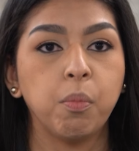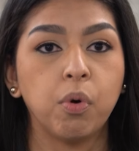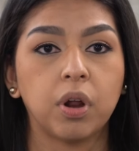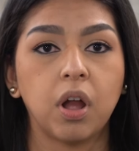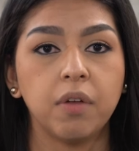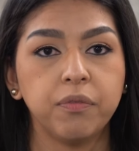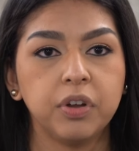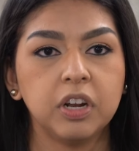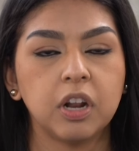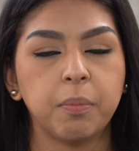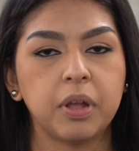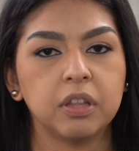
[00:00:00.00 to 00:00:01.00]
more
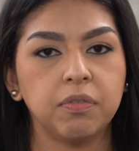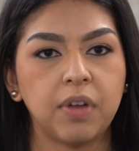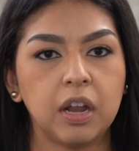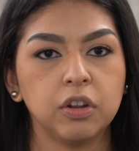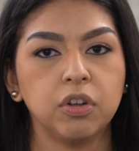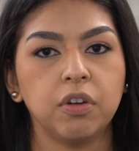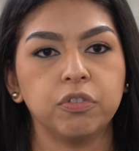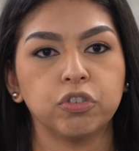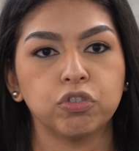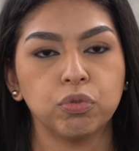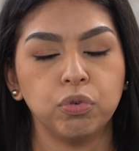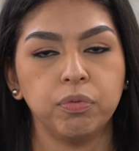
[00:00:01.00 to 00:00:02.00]
confident about the value of their
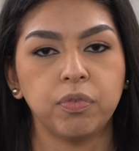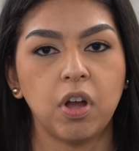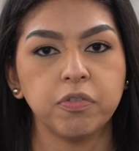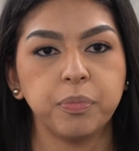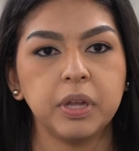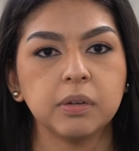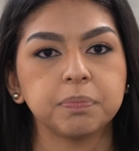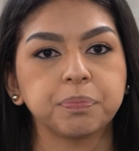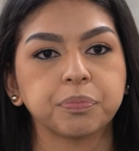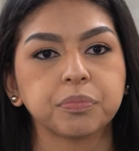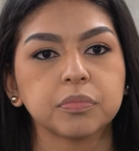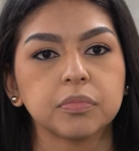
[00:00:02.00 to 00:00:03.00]
school involvement.
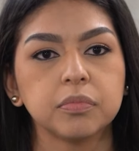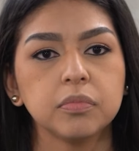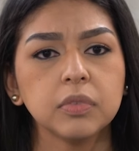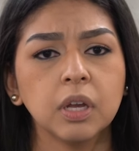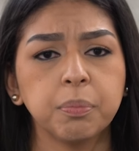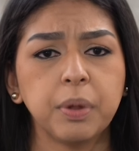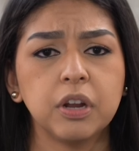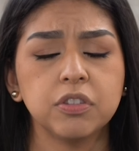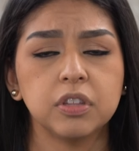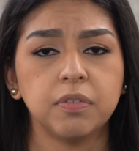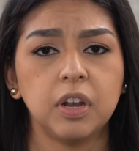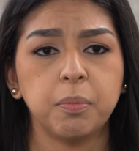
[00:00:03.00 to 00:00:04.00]

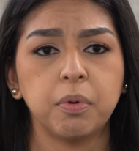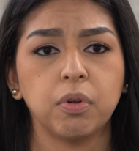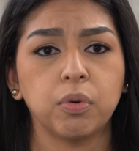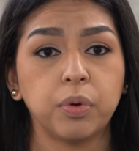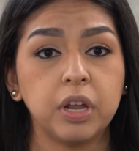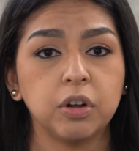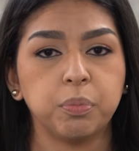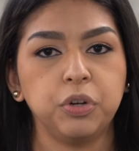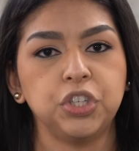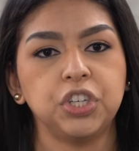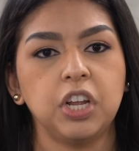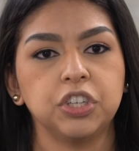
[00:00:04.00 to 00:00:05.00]
Parents develop a greater
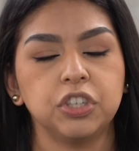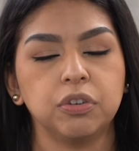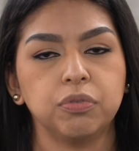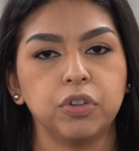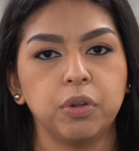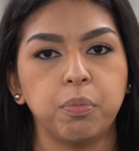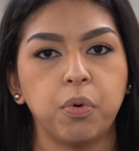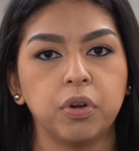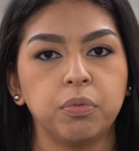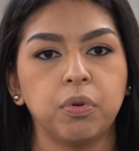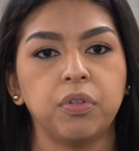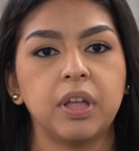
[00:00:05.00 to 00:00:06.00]
appreciation for the
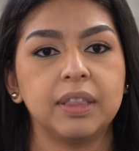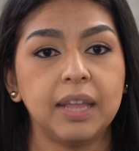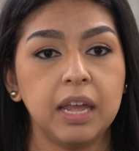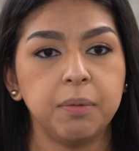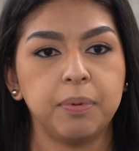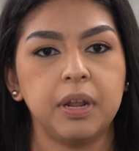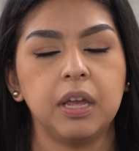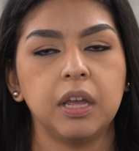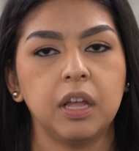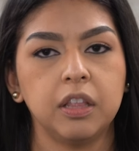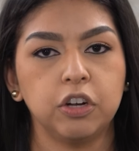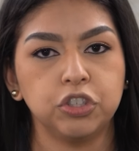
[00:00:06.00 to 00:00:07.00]
important role that they play
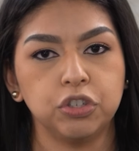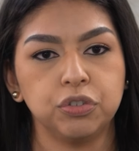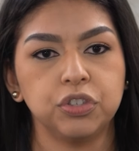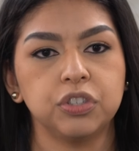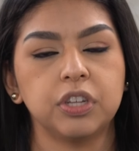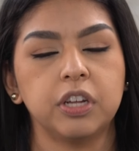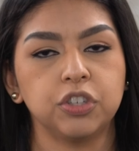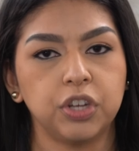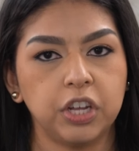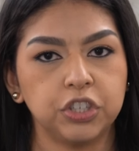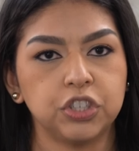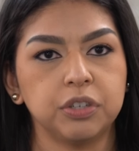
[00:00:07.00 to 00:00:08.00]
in their children's
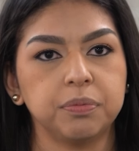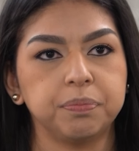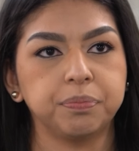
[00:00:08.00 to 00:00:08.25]
education.